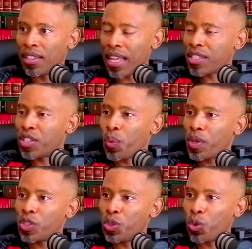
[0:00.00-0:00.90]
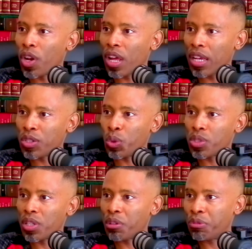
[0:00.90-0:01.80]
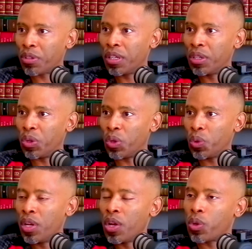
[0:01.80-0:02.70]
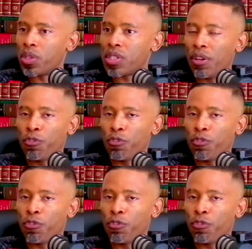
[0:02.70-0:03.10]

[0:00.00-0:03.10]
That's the question you got to ask yourself, you know, because mm-hmm.